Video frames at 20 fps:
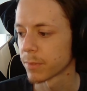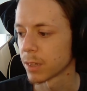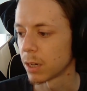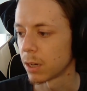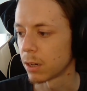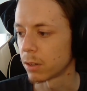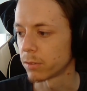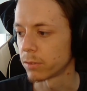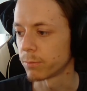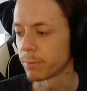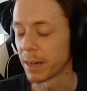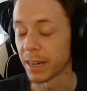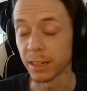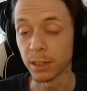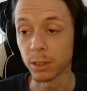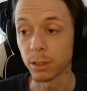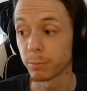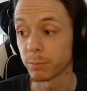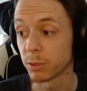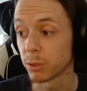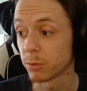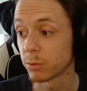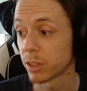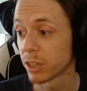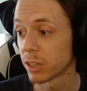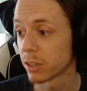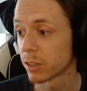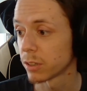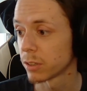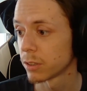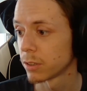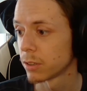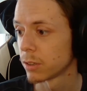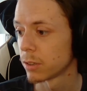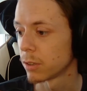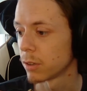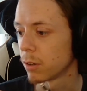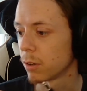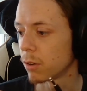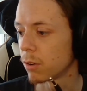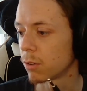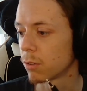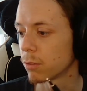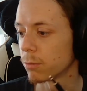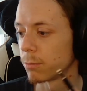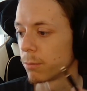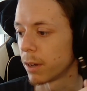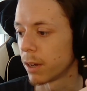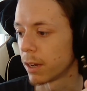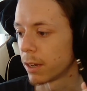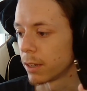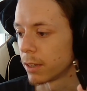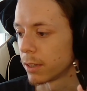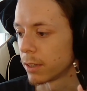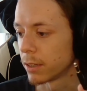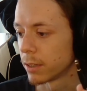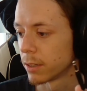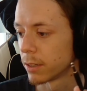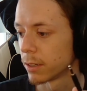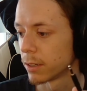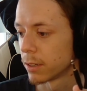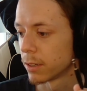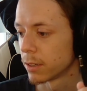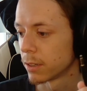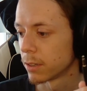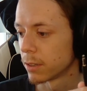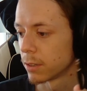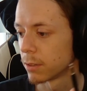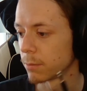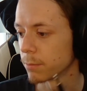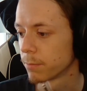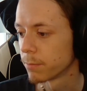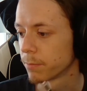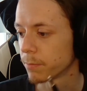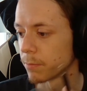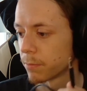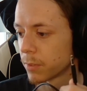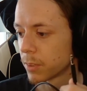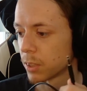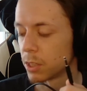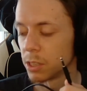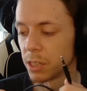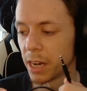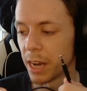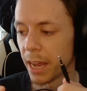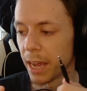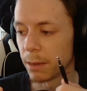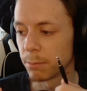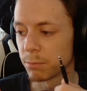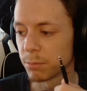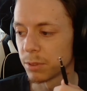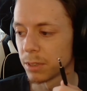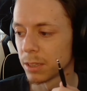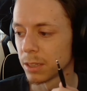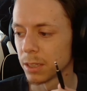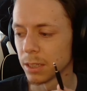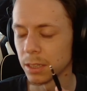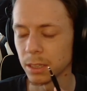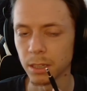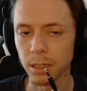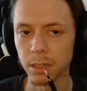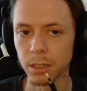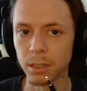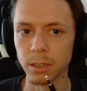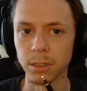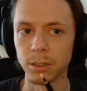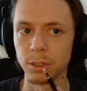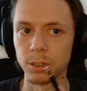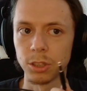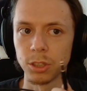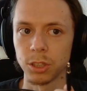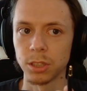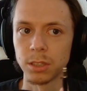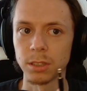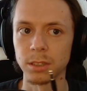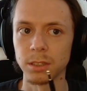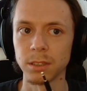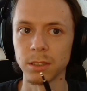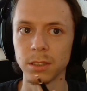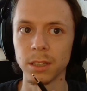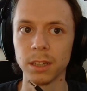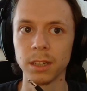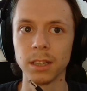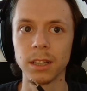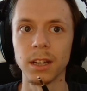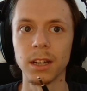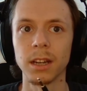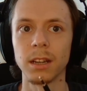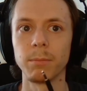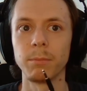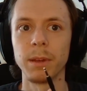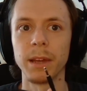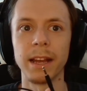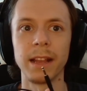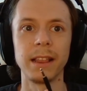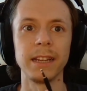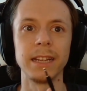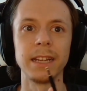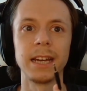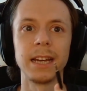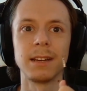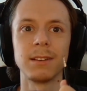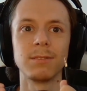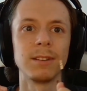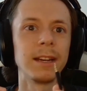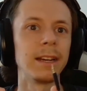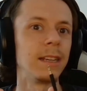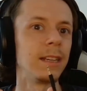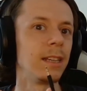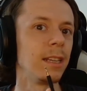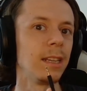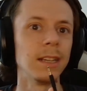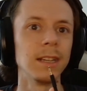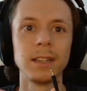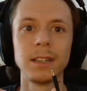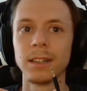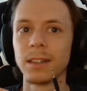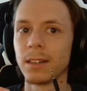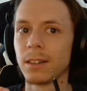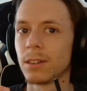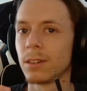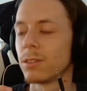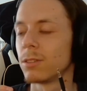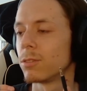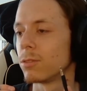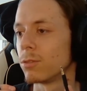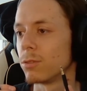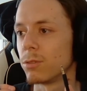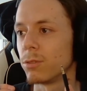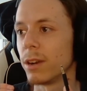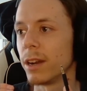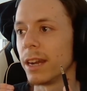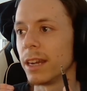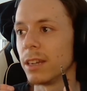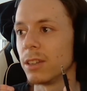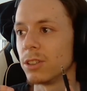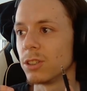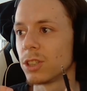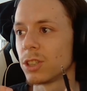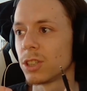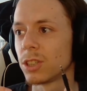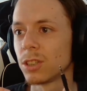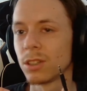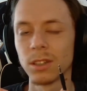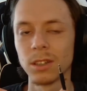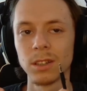of my computer or my little amp, it's just like I barely have any range